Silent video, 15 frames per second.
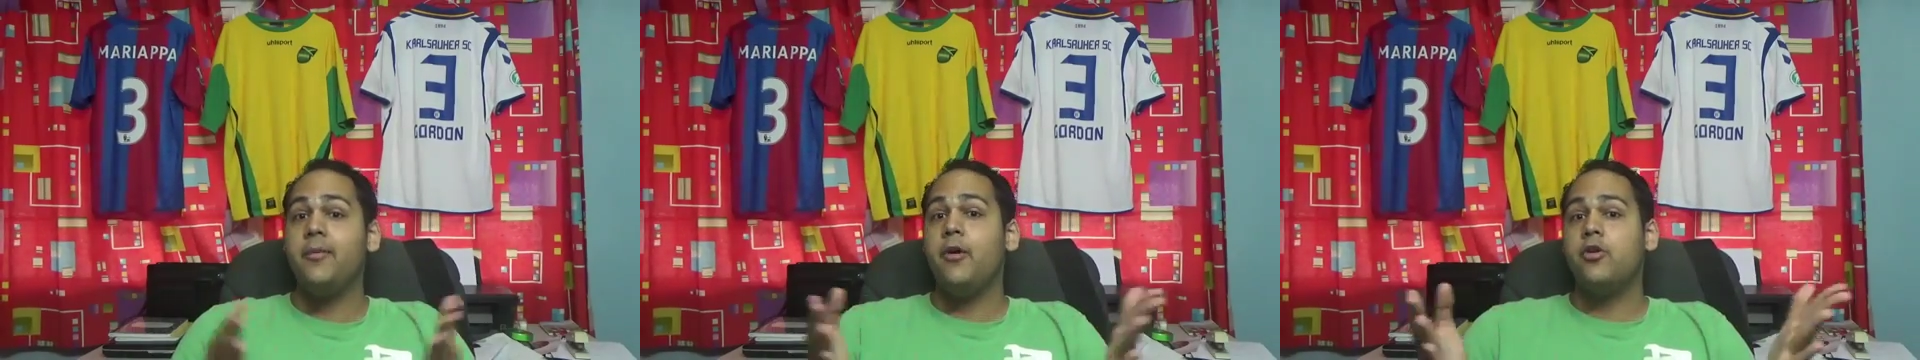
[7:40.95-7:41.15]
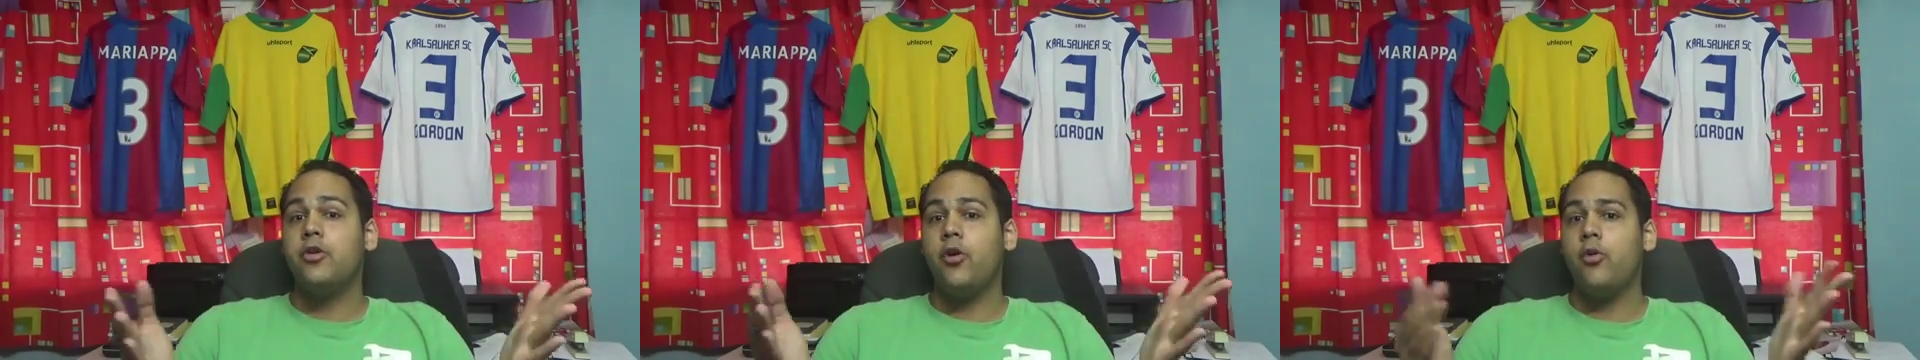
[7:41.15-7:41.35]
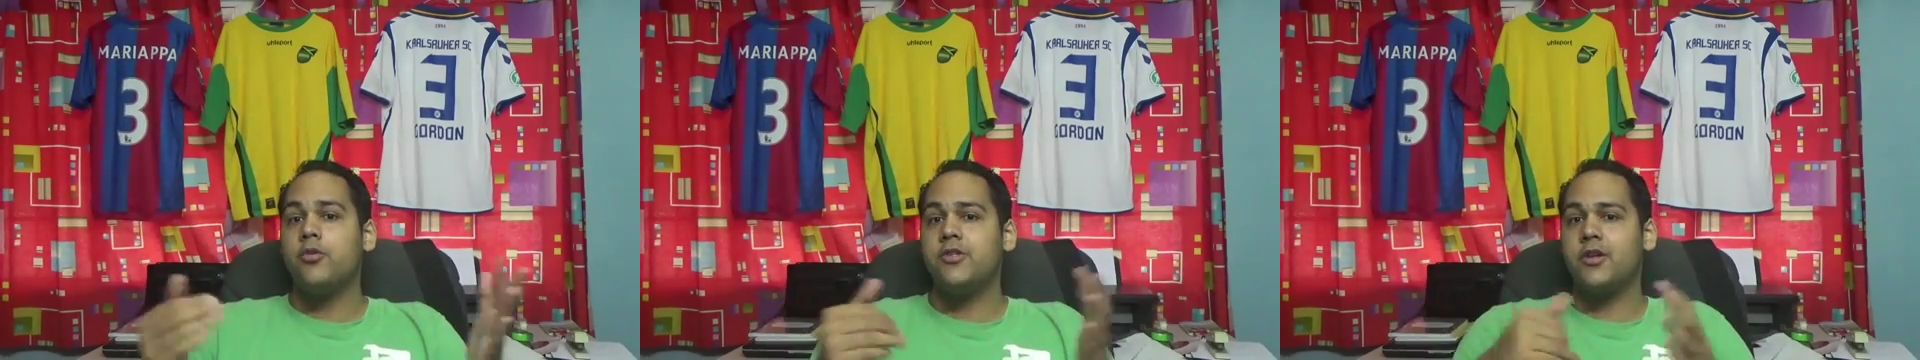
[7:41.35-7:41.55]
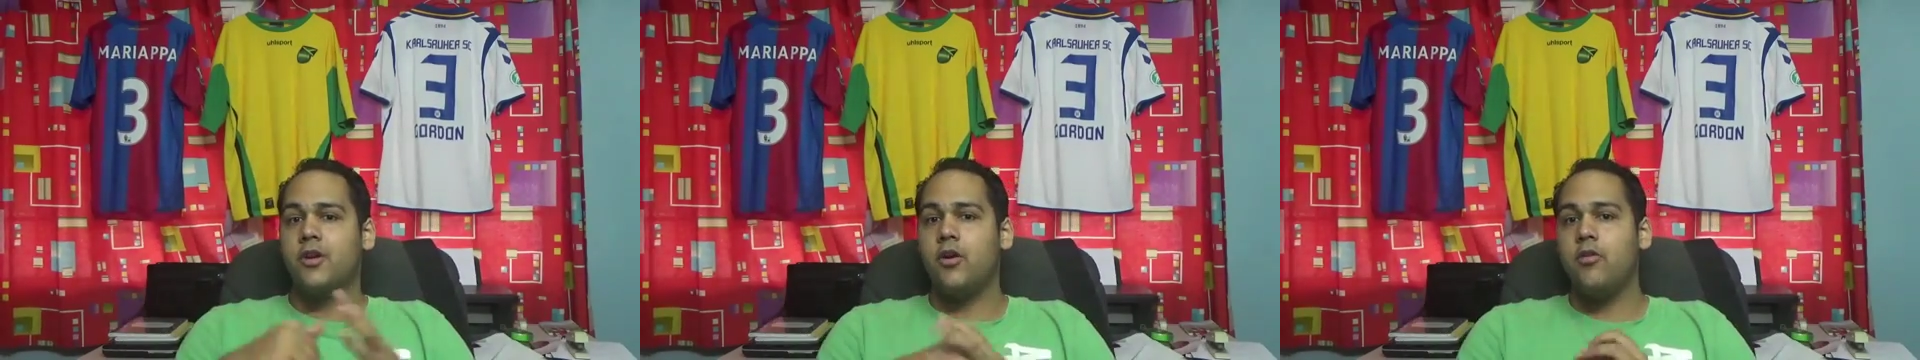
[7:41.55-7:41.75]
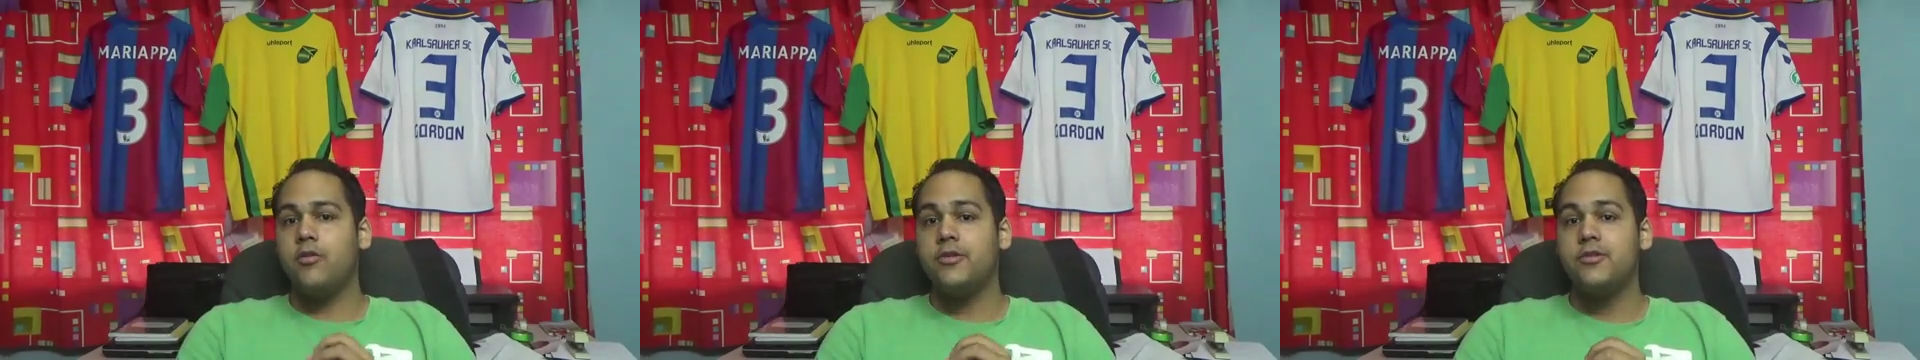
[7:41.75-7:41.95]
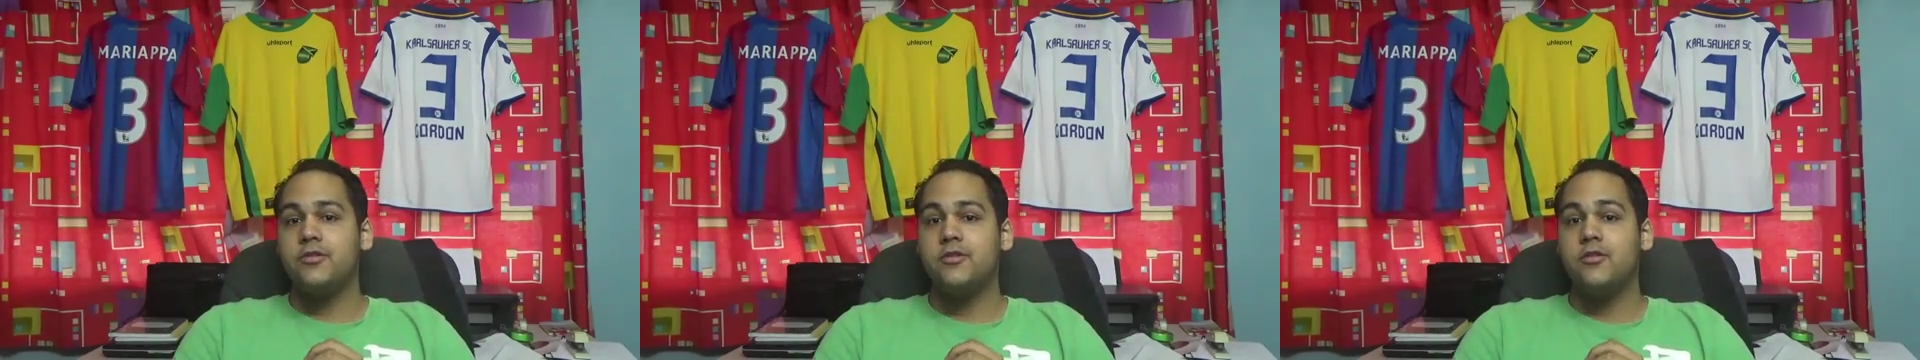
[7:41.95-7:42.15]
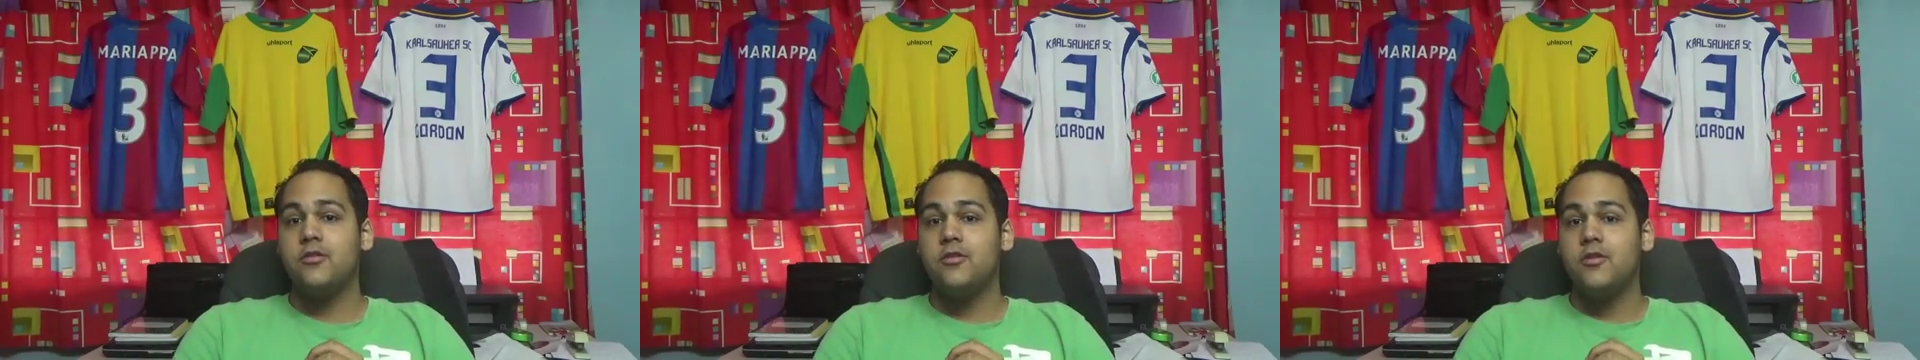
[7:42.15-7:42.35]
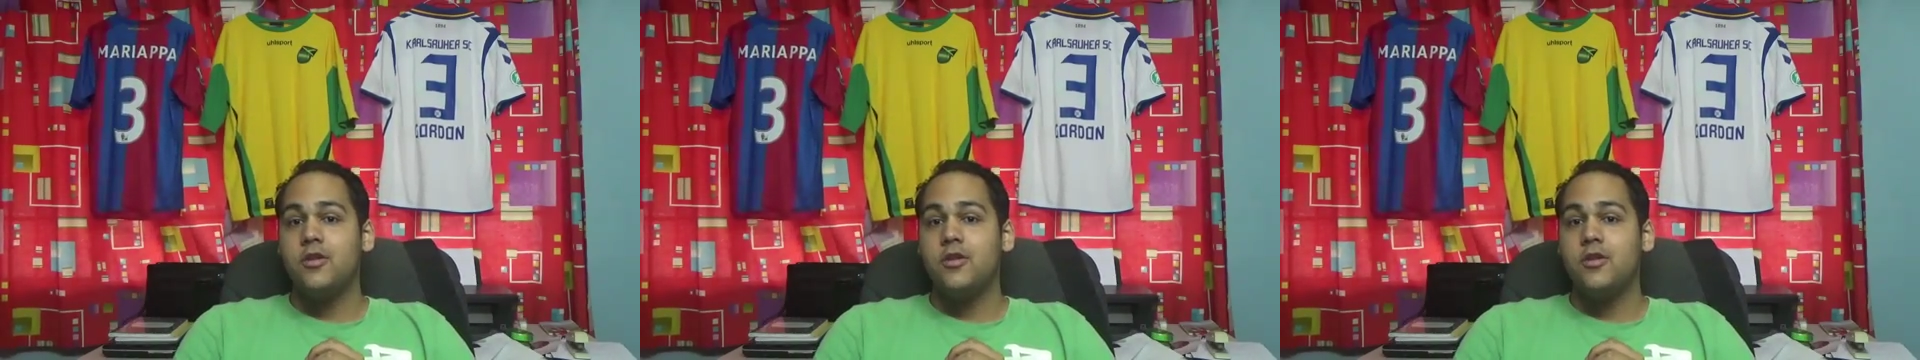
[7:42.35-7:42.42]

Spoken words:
about coast to coast.